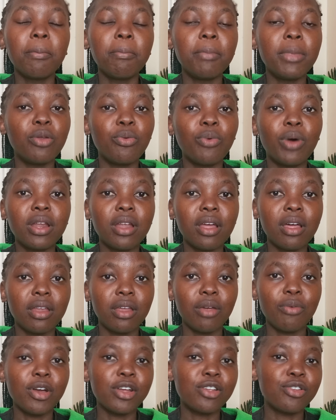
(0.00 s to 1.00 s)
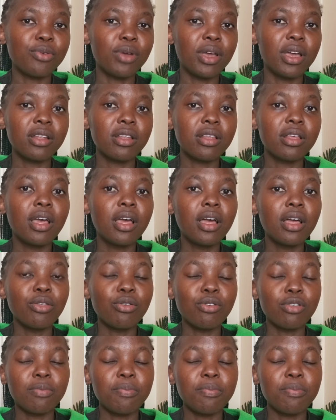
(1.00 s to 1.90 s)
been wondering where to get those